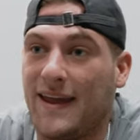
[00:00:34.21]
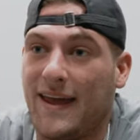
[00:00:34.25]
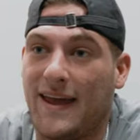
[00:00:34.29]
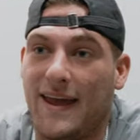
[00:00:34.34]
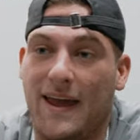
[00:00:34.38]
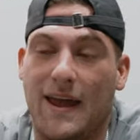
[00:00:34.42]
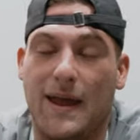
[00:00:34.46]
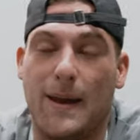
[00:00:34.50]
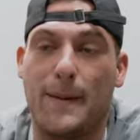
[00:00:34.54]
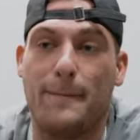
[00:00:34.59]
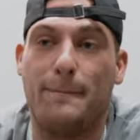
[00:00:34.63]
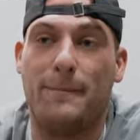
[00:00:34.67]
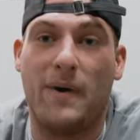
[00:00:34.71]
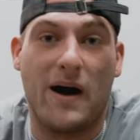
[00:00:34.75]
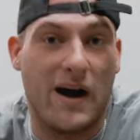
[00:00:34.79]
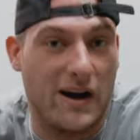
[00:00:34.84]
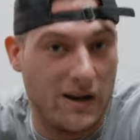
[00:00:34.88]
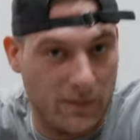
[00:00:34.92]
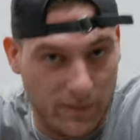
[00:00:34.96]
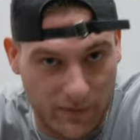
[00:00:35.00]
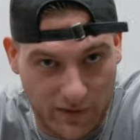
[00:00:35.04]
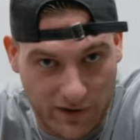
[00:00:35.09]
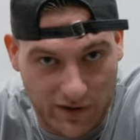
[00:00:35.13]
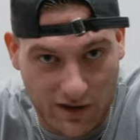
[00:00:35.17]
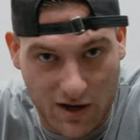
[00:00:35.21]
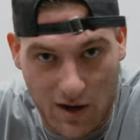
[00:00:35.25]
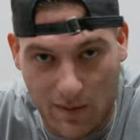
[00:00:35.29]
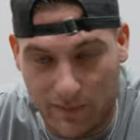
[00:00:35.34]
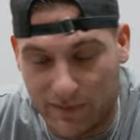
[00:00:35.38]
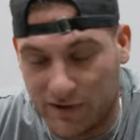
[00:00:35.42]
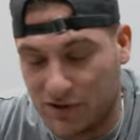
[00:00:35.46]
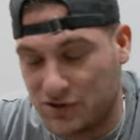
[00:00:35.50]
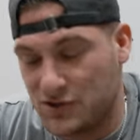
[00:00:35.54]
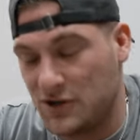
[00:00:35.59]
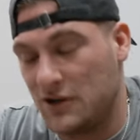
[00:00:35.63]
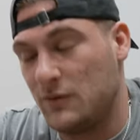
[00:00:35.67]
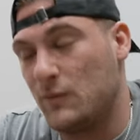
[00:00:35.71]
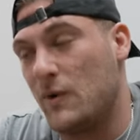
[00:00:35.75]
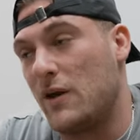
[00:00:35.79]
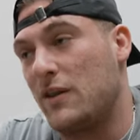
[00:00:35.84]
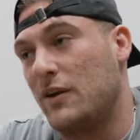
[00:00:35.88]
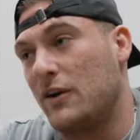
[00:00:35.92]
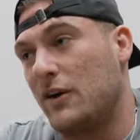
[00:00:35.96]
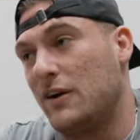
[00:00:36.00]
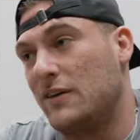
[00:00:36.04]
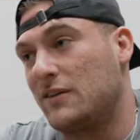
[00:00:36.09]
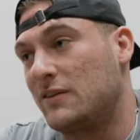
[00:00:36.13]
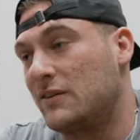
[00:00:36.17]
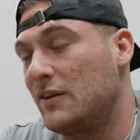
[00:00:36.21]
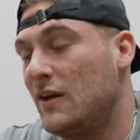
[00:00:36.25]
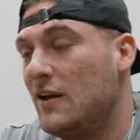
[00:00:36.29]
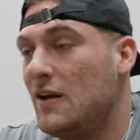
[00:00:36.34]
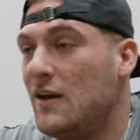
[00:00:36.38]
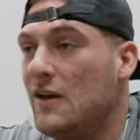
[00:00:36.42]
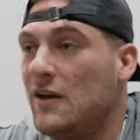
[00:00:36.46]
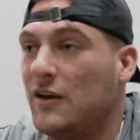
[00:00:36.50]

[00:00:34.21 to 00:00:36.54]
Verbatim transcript: a bodybuilding competition, whether it's,